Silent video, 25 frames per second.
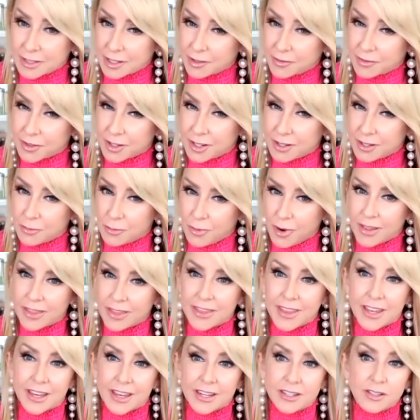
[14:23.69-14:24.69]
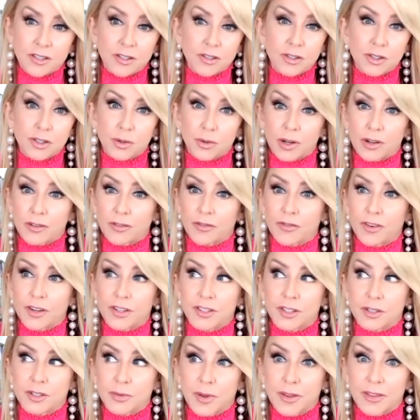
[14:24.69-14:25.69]
different when they do squirt
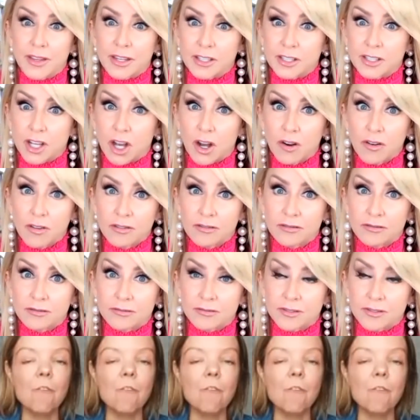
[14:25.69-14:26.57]
versus when they don't?